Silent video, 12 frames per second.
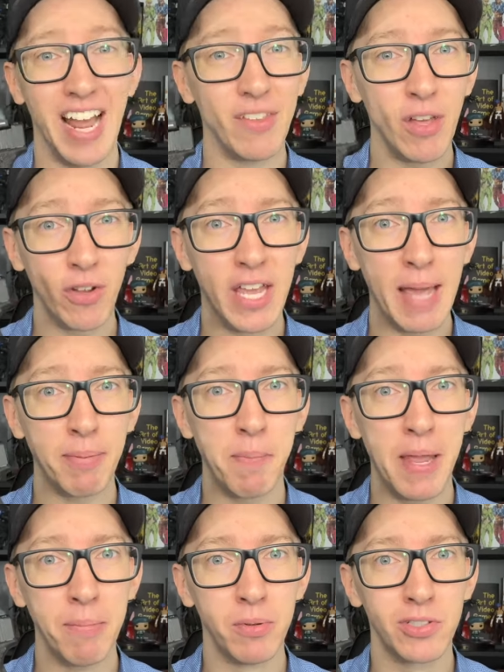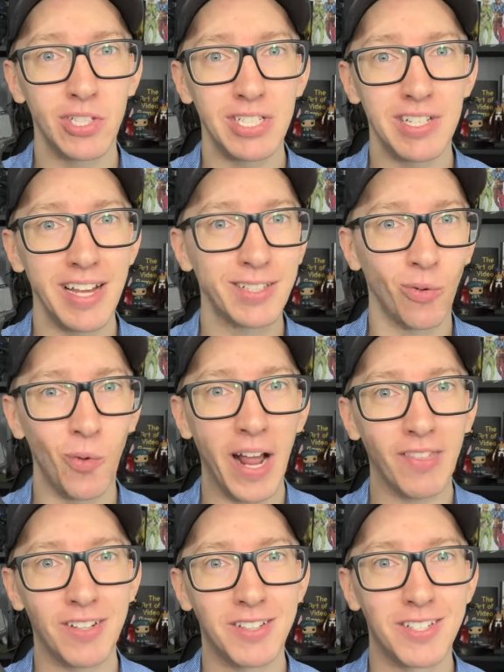And the other camp of people just like to
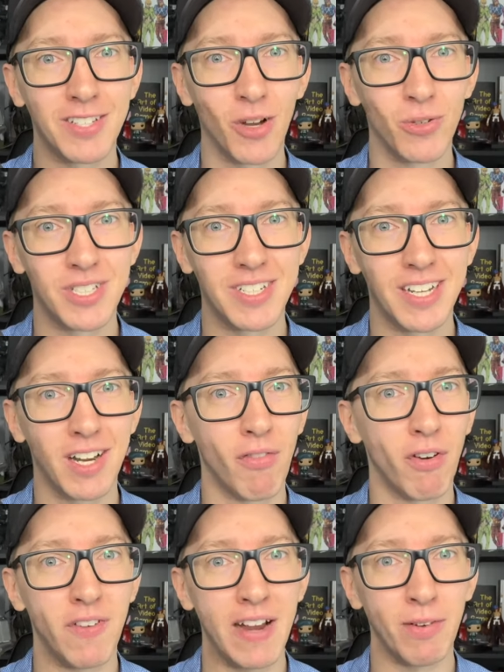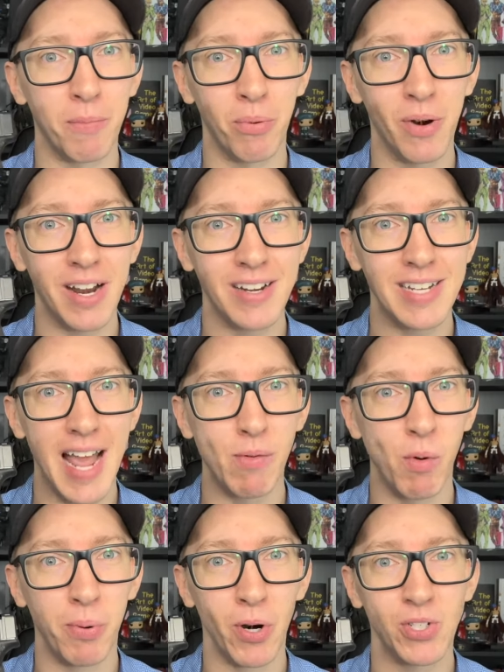ride the disco stick of their favorite brand and
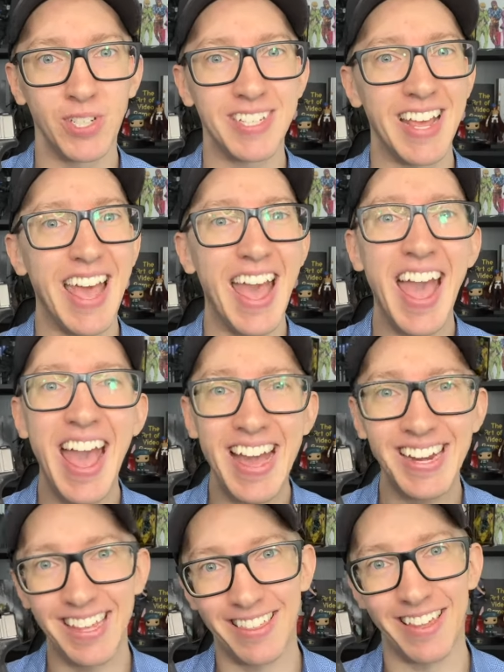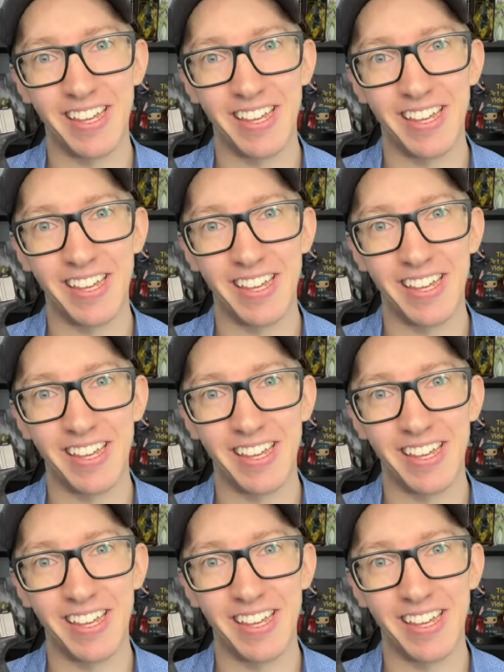will purchase anything